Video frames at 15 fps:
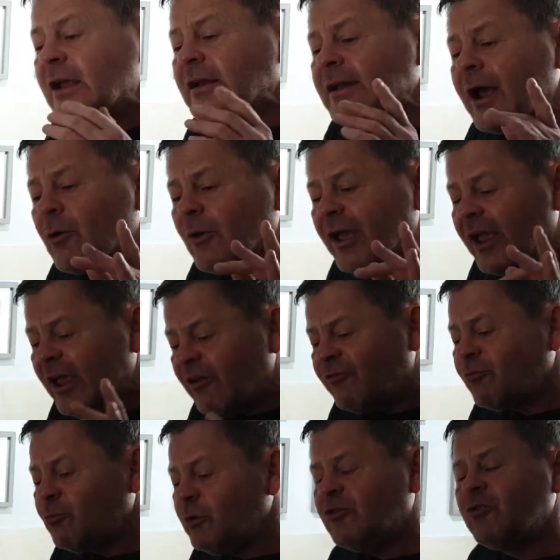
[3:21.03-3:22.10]
Now, if
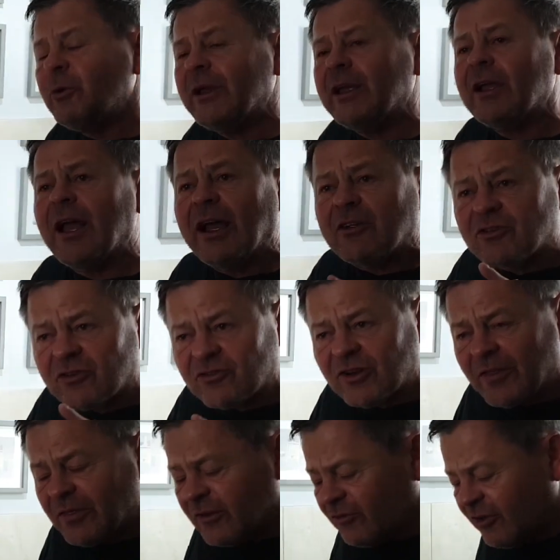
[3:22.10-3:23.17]
we're doing, as I
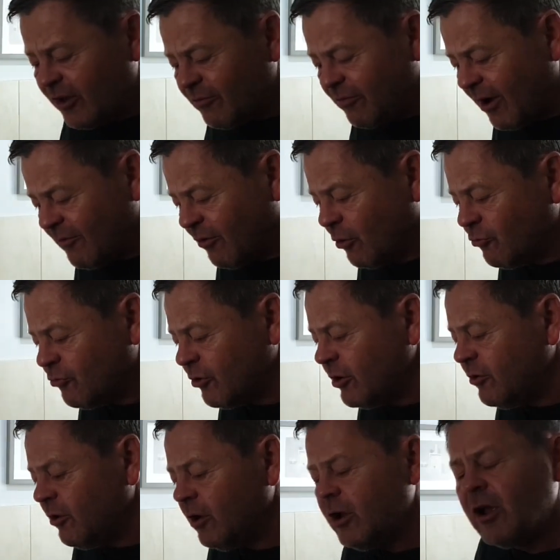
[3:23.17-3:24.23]
said, the
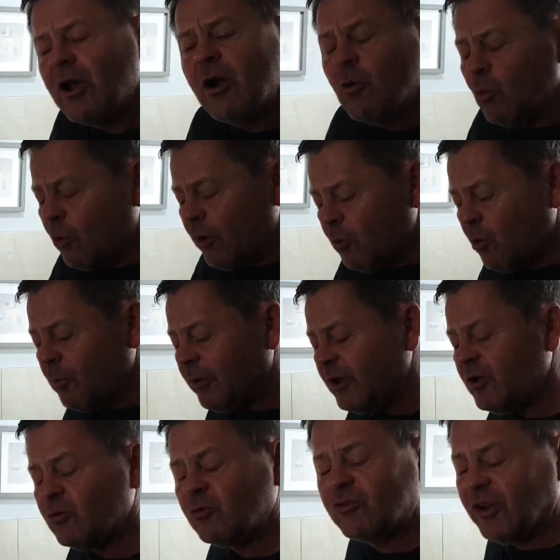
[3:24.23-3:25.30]
T500, we will be
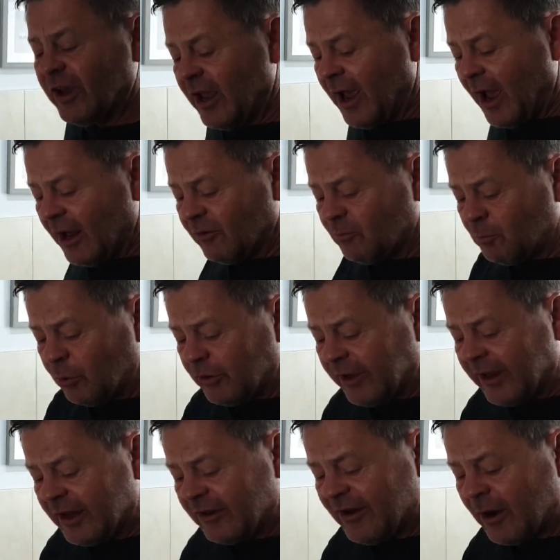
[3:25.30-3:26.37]
using it and putting
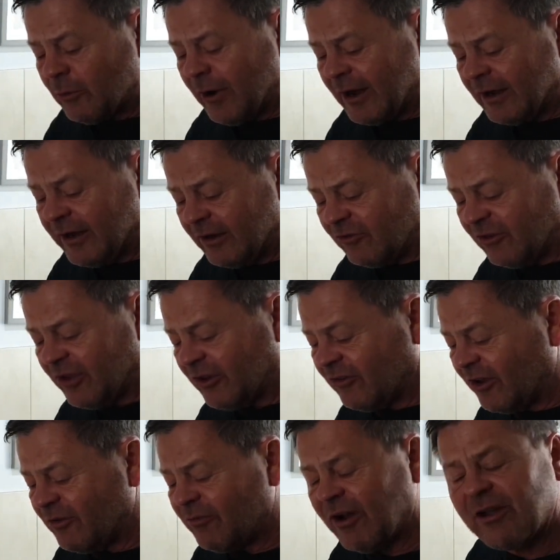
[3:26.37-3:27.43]
it directly into the
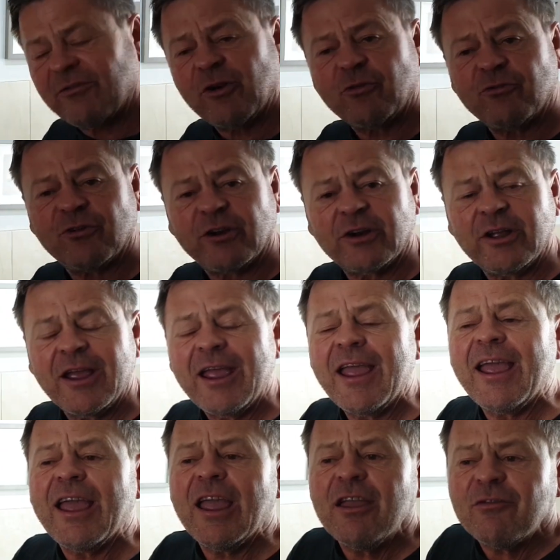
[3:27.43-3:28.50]
T500.
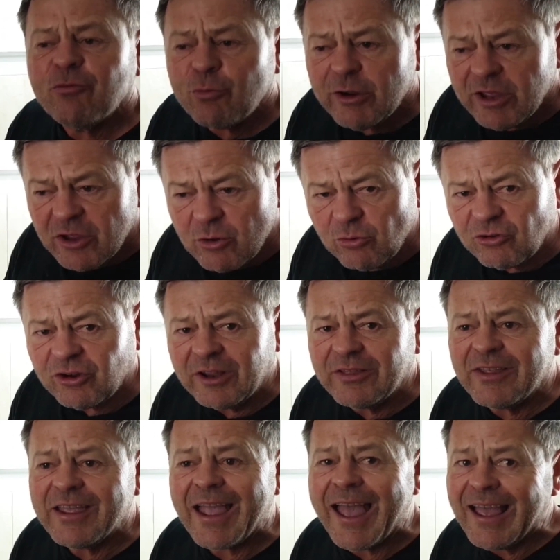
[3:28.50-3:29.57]
If we're using
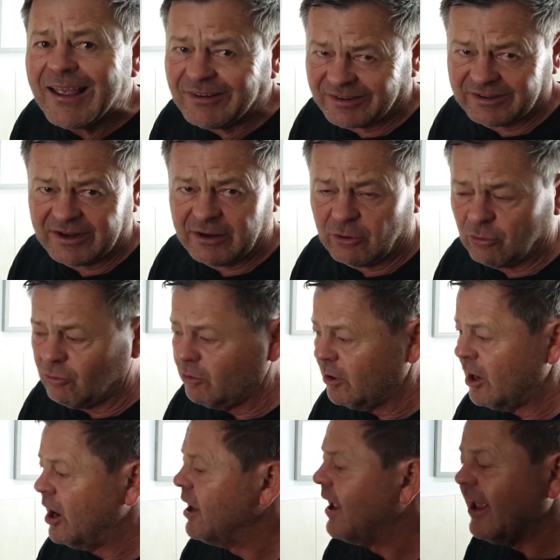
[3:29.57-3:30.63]
the air still,
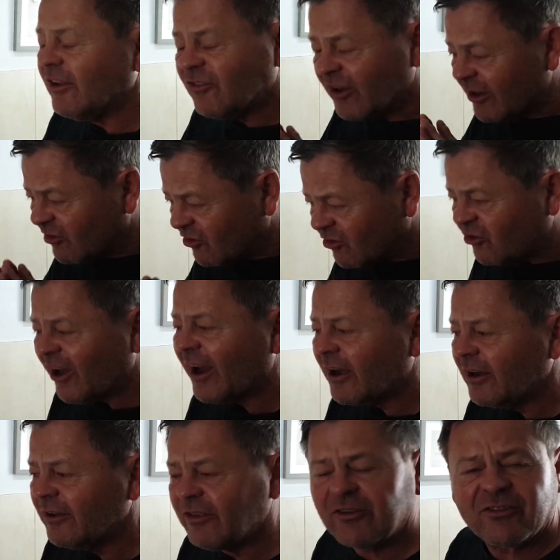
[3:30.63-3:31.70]
it's exactly
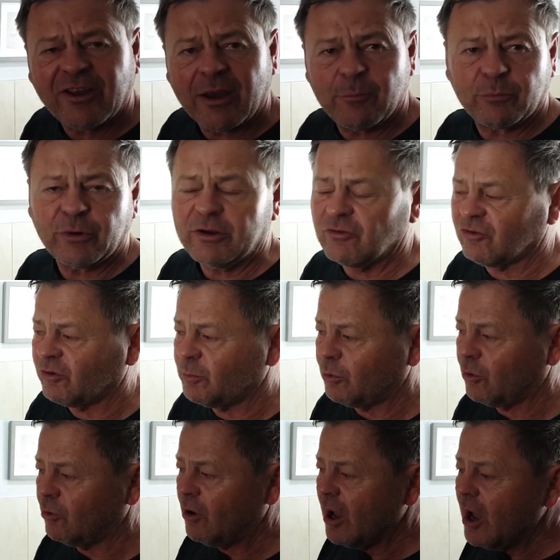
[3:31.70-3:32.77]
the same
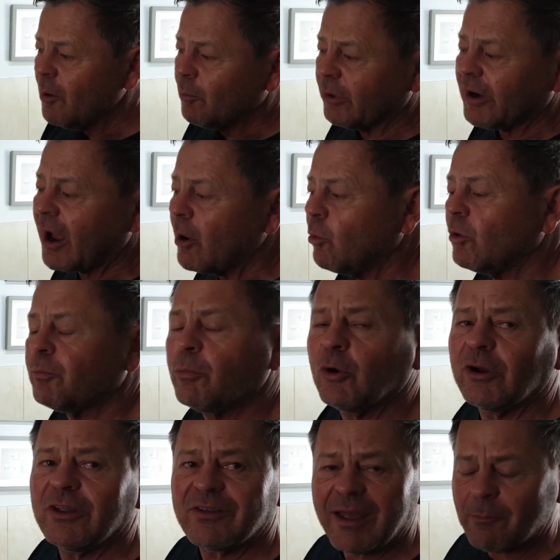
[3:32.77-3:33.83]
principle, but I would put
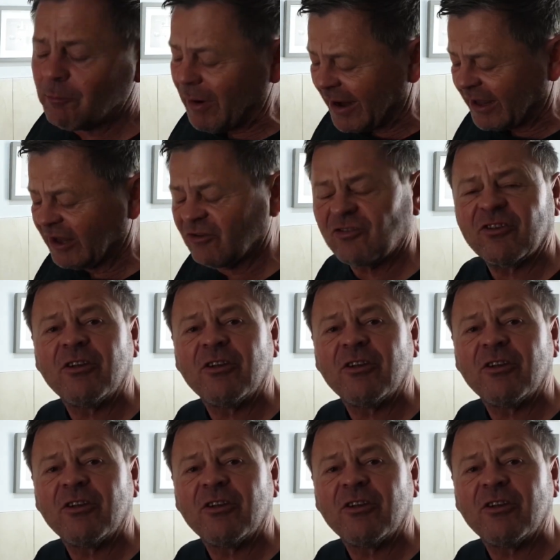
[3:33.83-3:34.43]
it then back into